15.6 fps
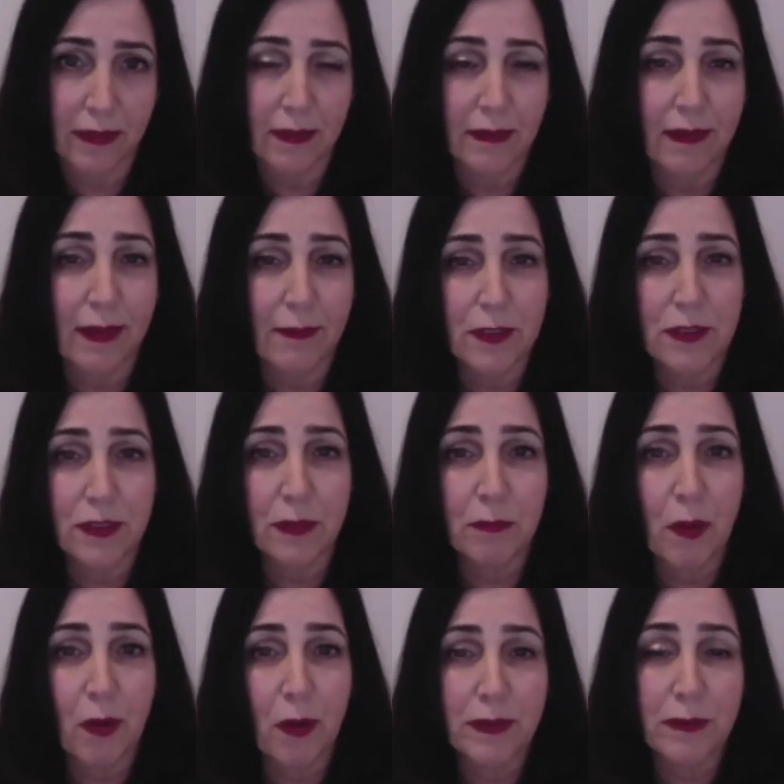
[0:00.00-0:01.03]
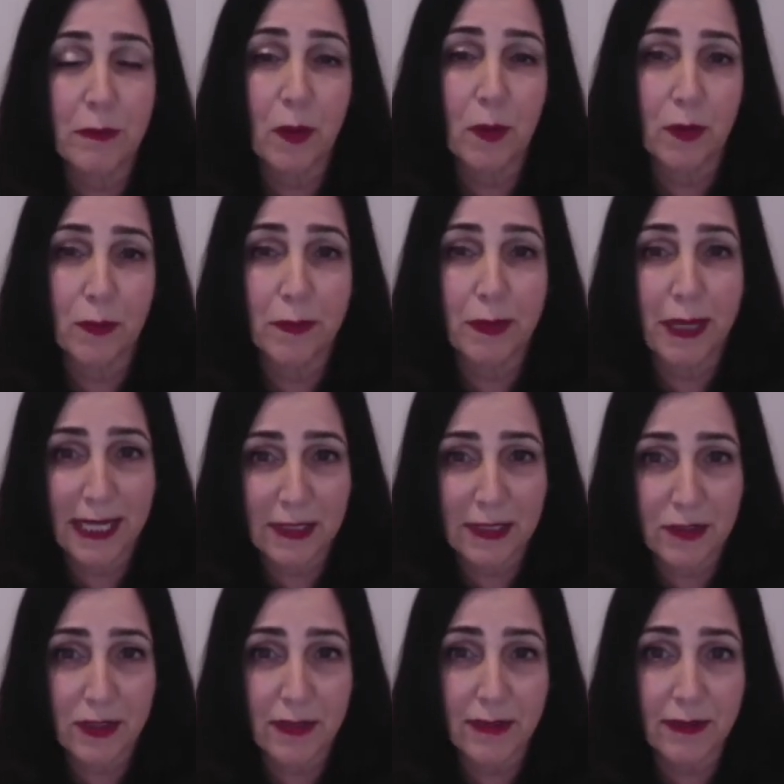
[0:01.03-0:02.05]
leveraging multimodal
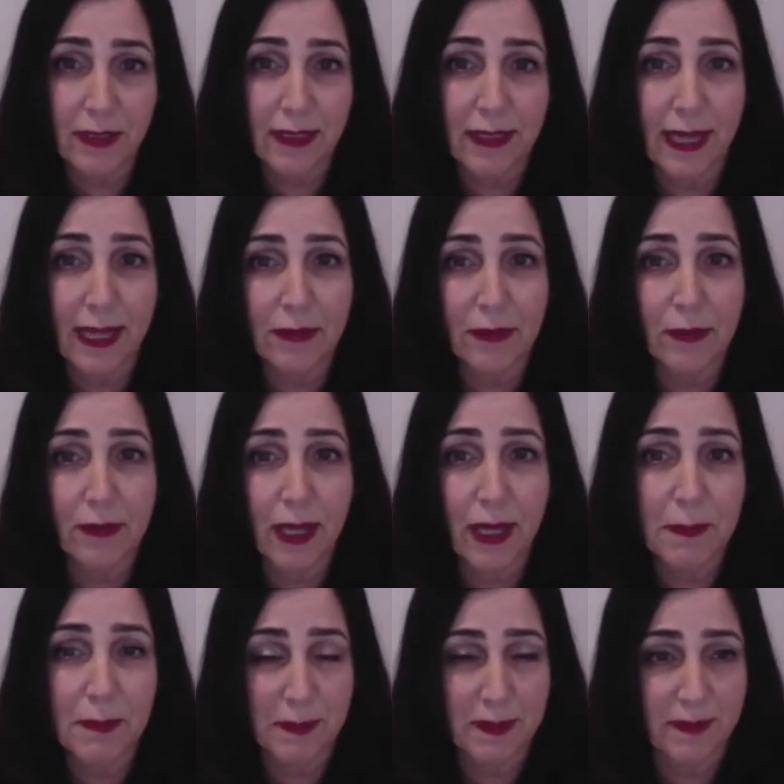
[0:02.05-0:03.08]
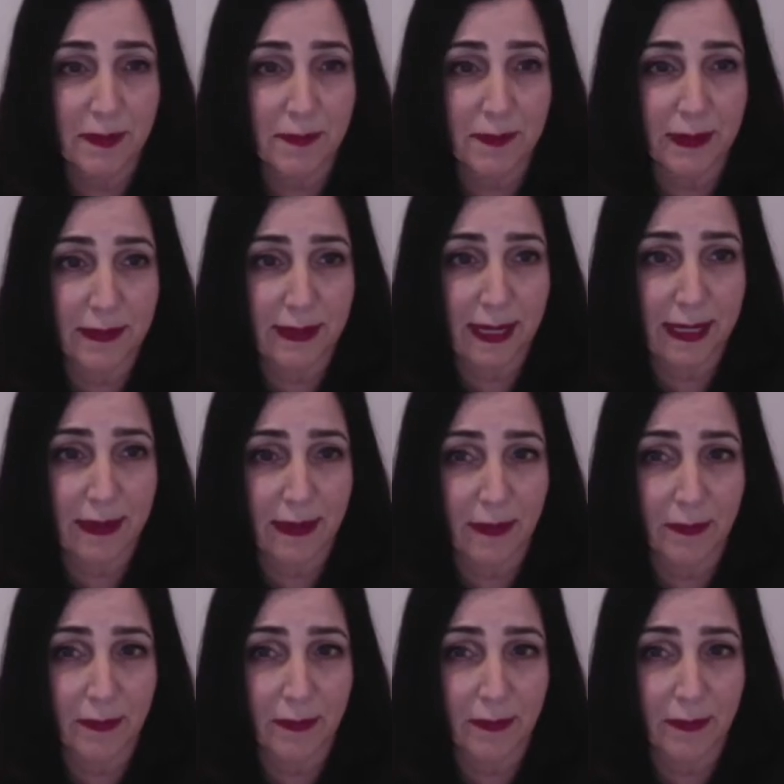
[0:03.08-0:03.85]
patient and endotype specific data.